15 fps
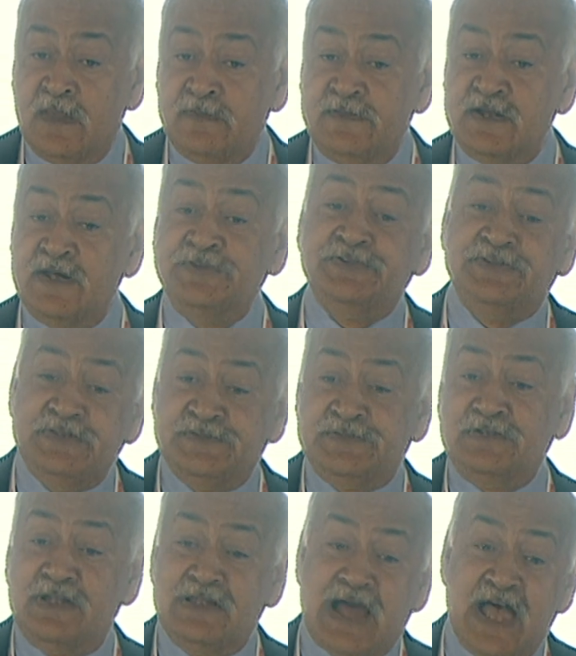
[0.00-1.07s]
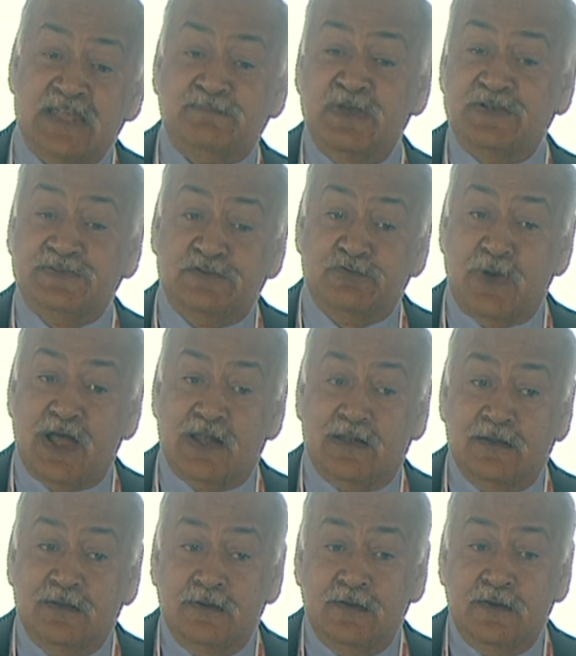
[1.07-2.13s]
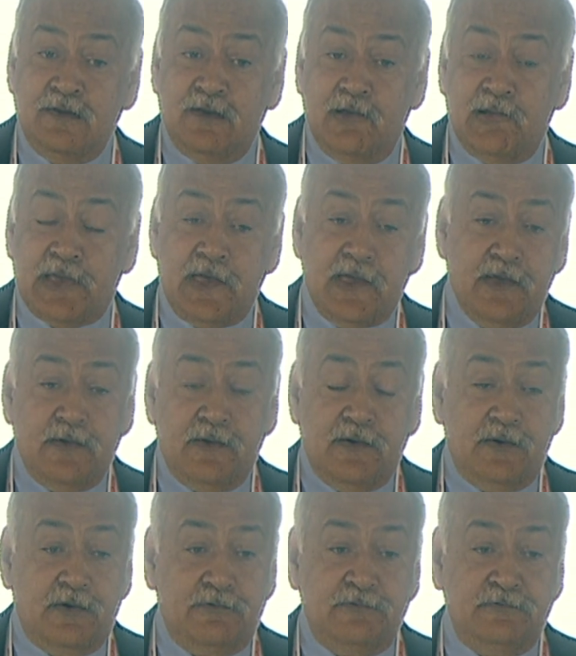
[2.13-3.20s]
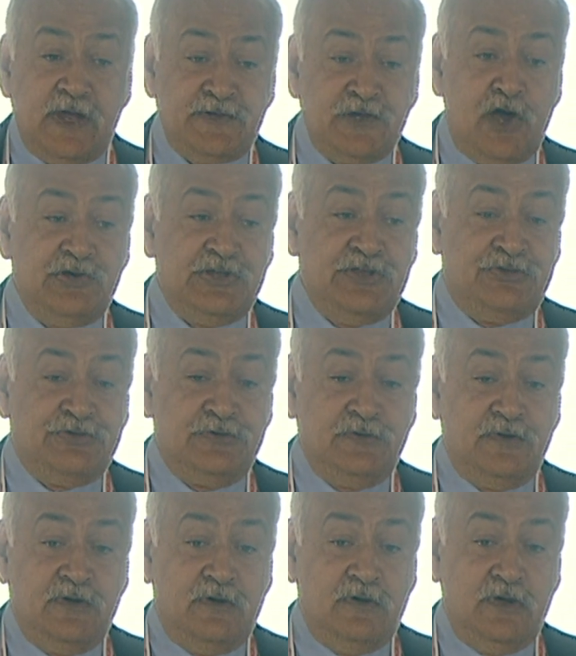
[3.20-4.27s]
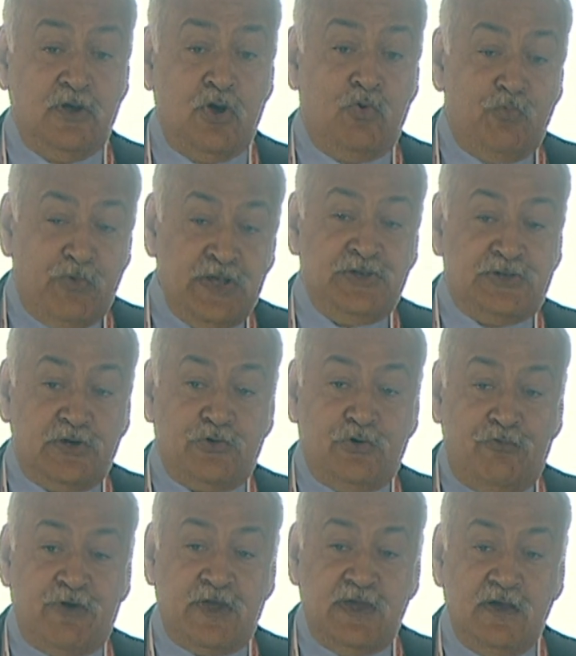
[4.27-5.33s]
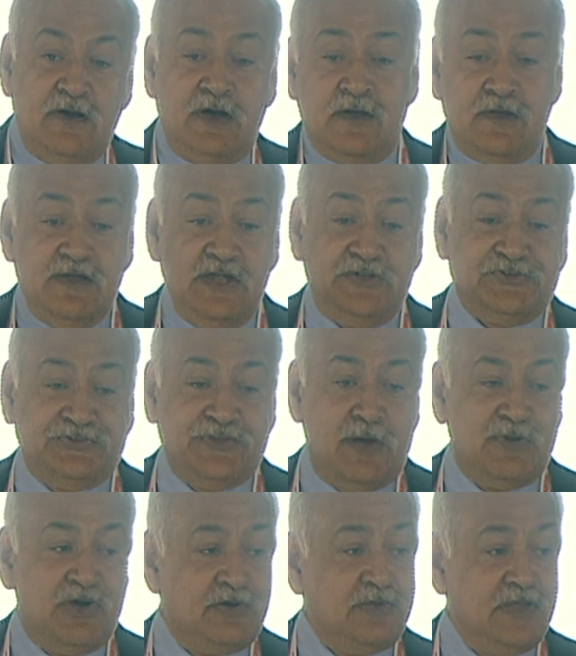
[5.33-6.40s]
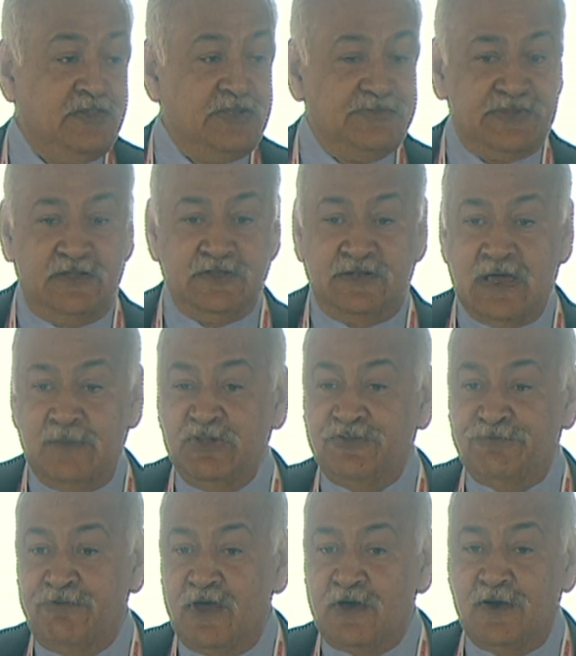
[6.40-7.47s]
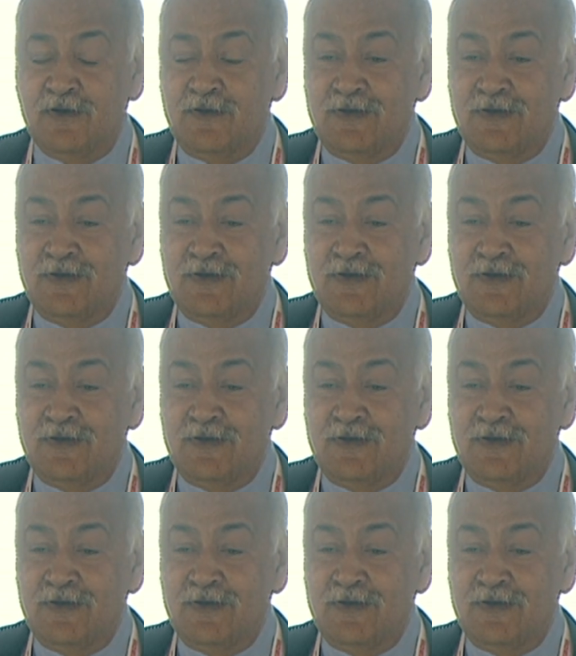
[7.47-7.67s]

There are seasonal aspects as well, okay? Right now it is, winter over here. It's summer in the southern hemisphere.